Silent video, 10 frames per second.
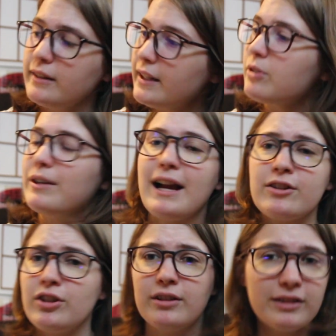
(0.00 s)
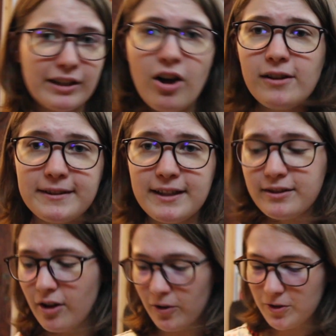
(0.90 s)
link reaction,
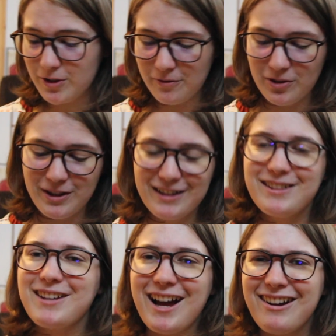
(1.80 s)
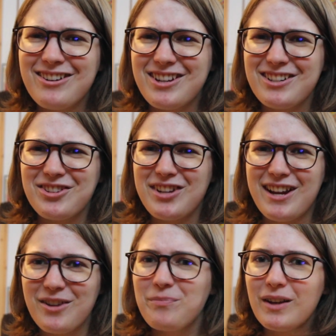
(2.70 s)
glycolysis, all those different things. It's kind of hard to
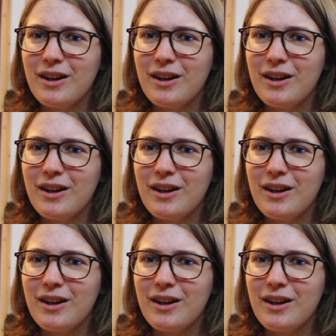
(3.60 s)
understand.